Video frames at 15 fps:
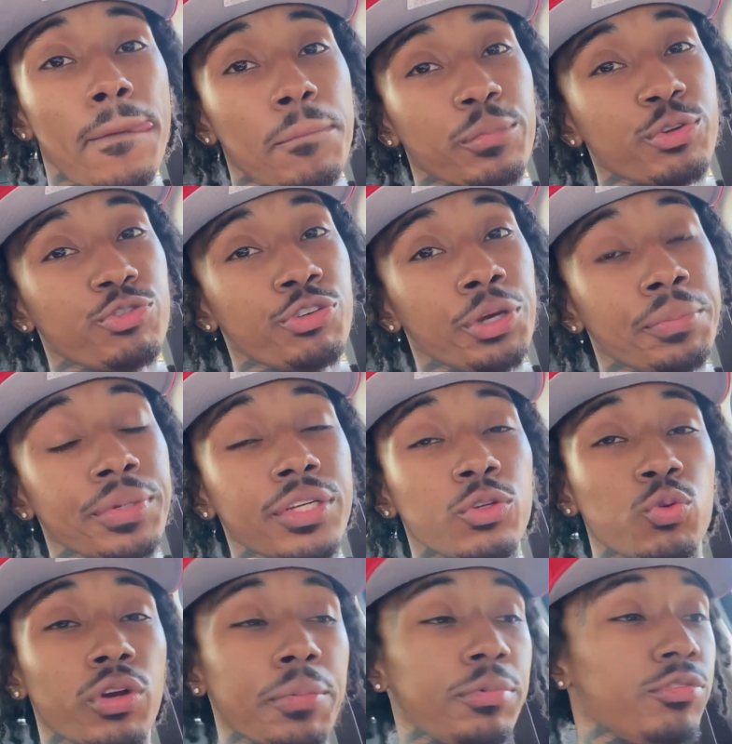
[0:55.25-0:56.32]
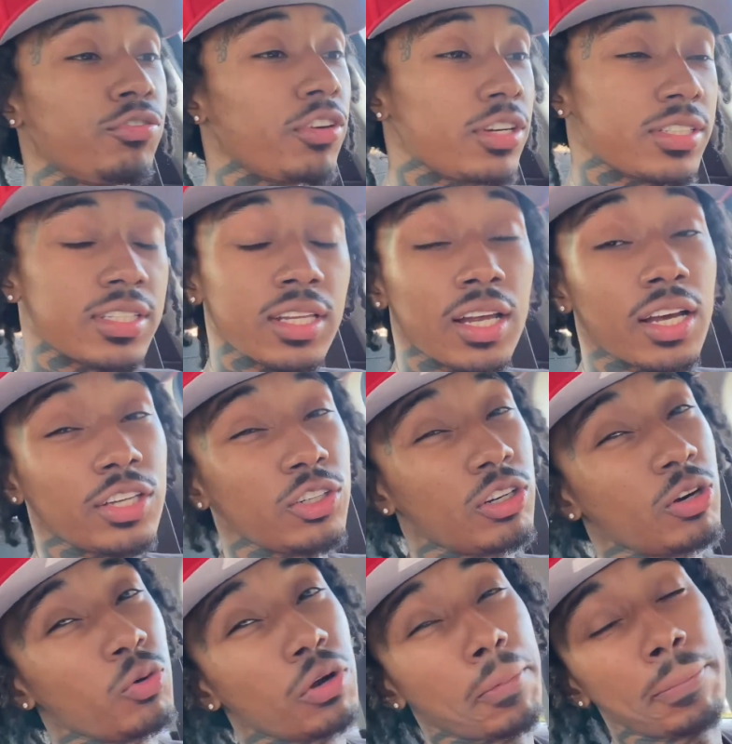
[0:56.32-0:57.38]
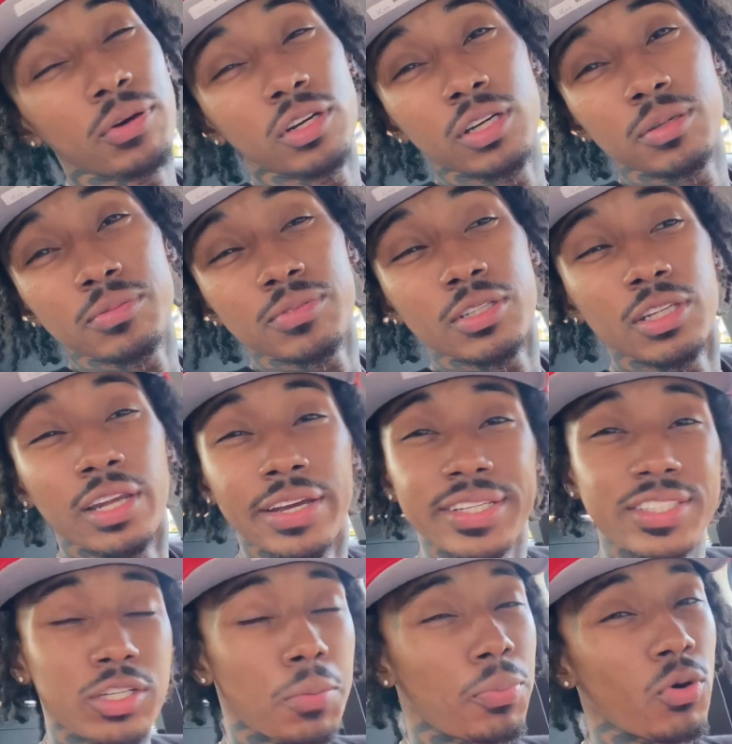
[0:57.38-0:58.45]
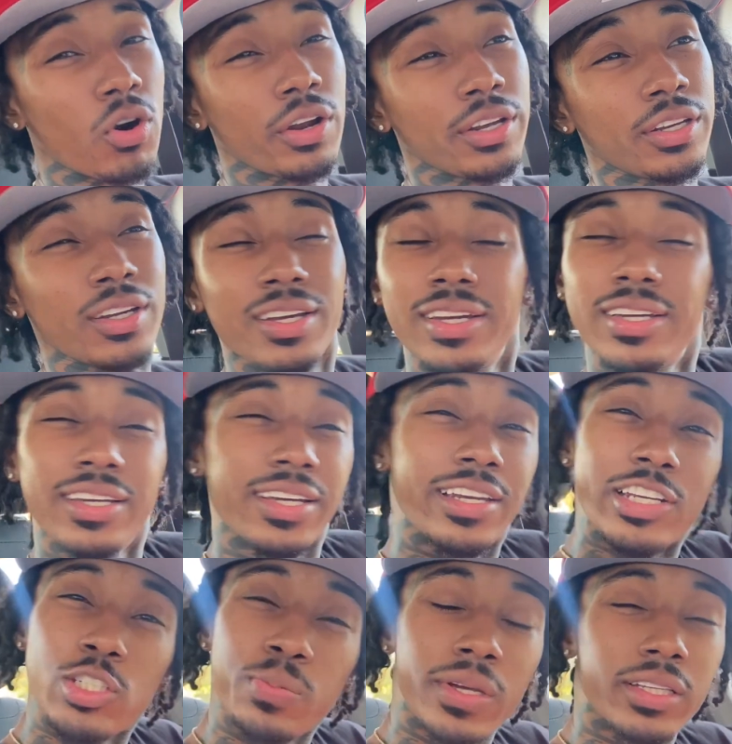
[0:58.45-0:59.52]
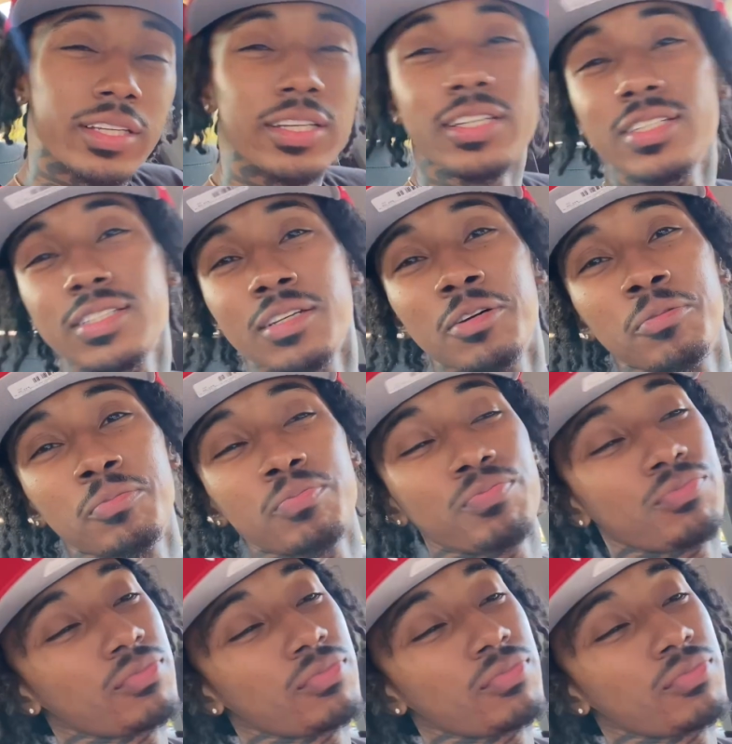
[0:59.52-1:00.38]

You feel me? You want to be first in line. You don't want to pull up late to the party and expect to get some